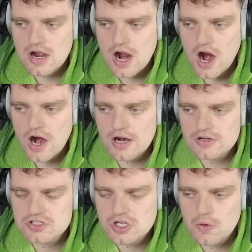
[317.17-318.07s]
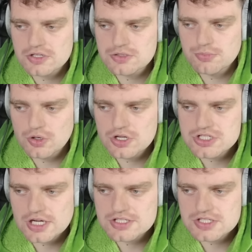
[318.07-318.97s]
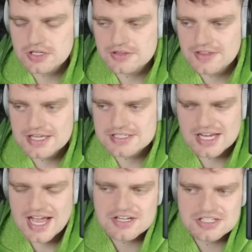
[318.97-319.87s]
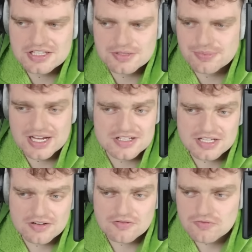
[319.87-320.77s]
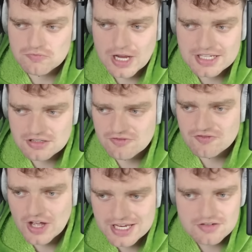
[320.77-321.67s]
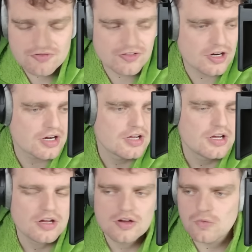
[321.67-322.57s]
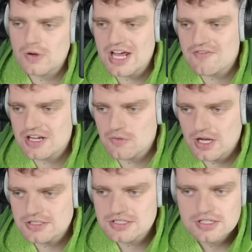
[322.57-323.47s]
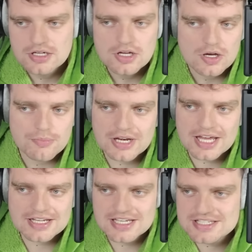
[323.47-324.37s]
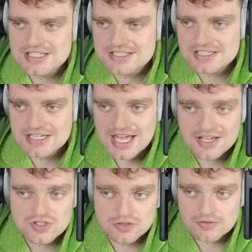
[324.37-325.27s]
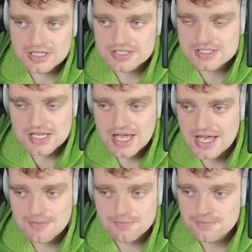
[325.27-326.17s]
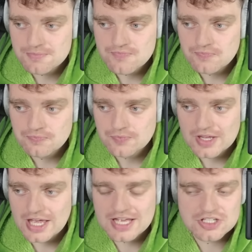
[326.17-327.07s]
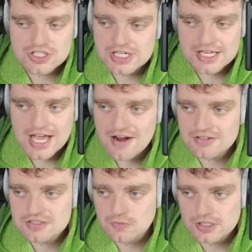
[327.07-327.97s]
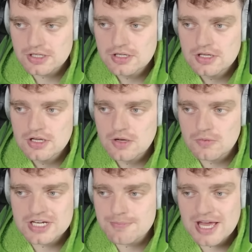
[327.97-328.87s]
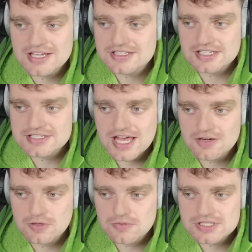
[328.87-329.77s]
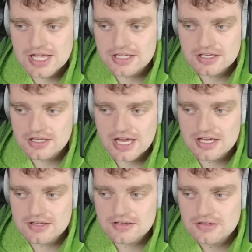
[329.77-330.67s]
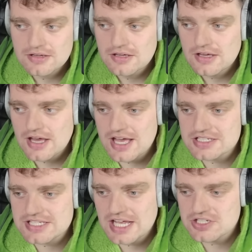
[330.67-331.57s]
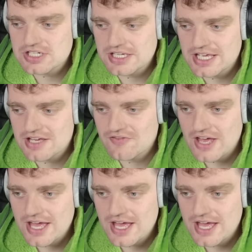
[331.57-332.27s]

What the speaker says: aren't going to budge on certain things. And I actually think the players are right to fight for whatever they want. But like listening to the Angel Reese and Dejanay Carrington one, when they basically said where it was like, essentially if